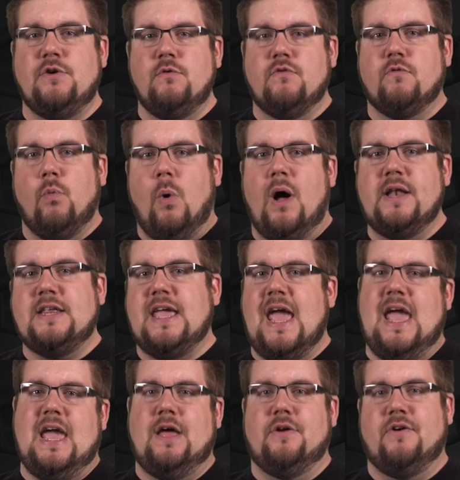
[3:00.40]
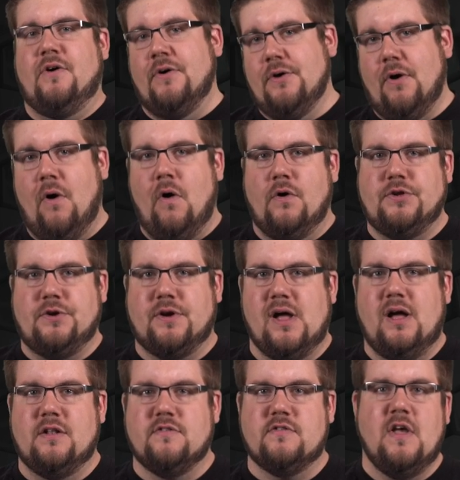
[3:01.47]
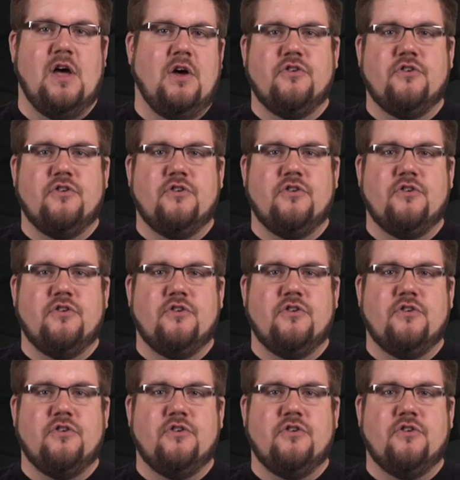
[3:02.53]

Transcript: use one can on all your guns.